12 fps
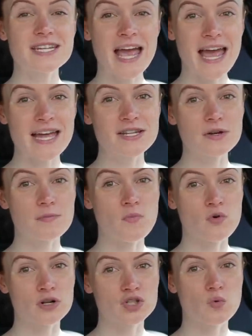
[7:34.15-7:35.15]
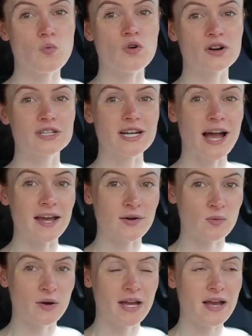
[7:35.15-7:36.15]
tend more toward
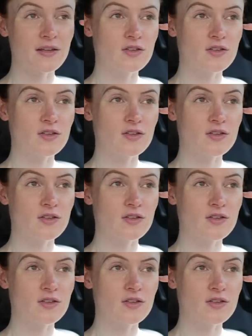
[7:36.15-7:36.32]
diarrhea.